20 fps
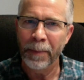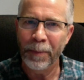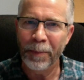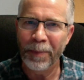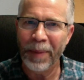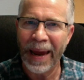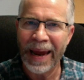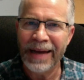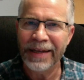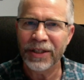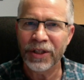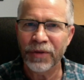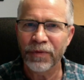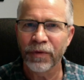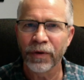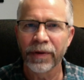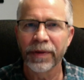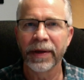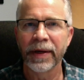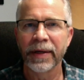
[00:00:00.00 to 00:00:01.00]
base
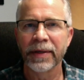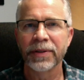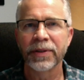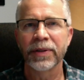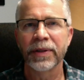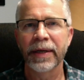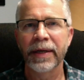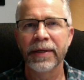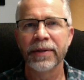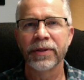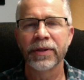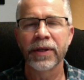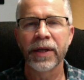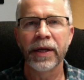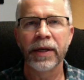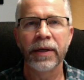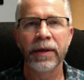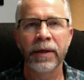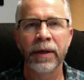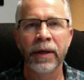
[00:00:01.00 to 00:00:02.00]
for this is
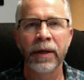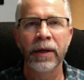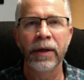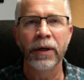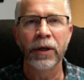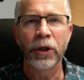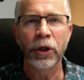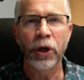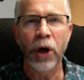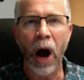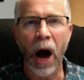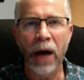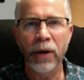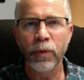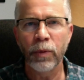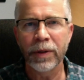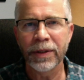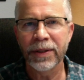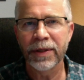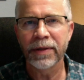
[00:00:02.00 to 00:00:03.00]
that God
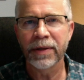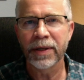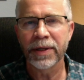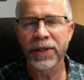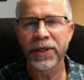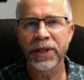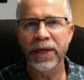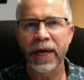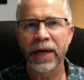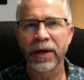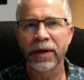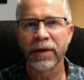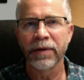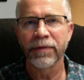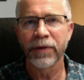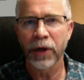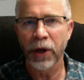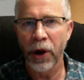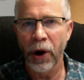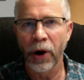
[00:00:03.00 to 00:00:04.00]
was at the center of
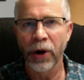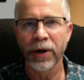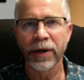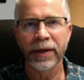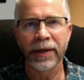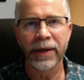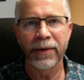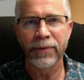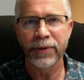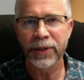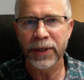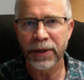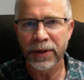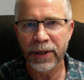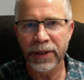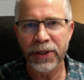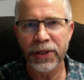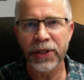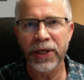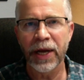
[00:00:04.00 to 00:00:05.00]
the garden. He was at
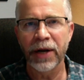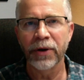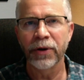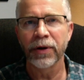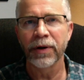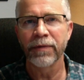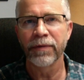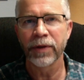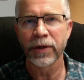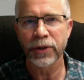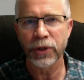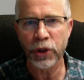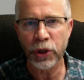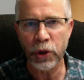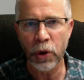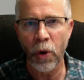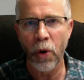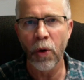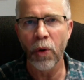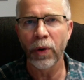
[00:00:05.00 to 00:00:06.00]
the center of the
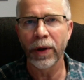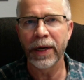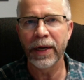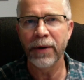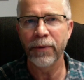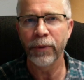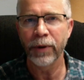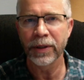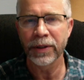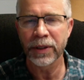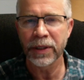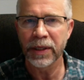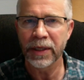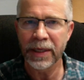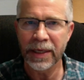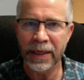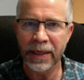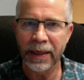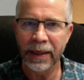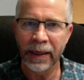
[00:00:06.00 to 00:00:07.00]
soul. He was
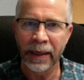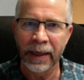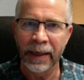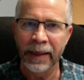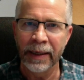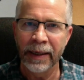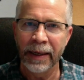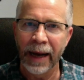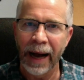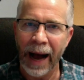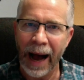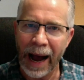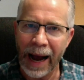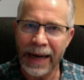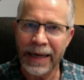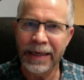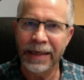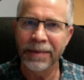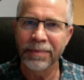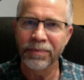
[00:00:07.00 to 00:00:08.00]
the
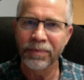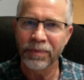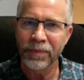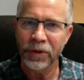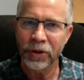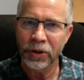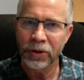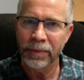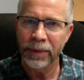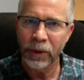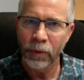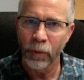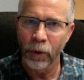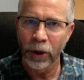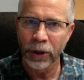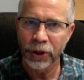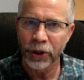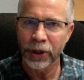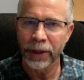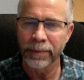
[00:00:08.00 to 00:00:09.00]
item to be
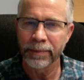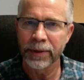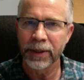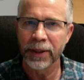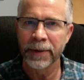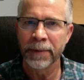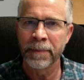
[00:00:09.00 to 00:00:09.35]
worshiped.